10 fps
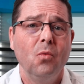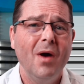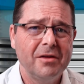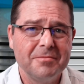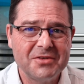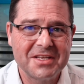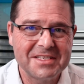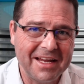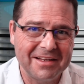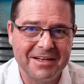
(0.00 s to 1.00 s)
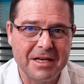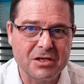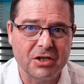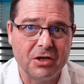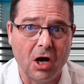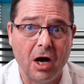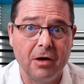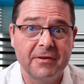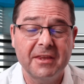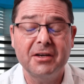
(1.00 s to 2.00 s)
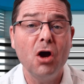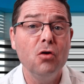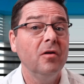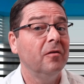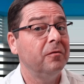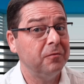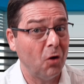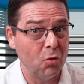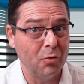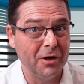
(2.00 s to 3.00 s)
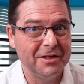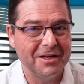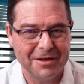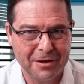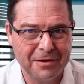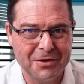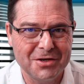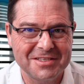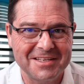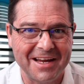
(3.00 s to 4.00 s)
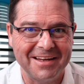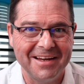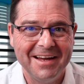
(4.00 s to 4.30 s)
Welcome to the second edition of Throw Forward Thursday.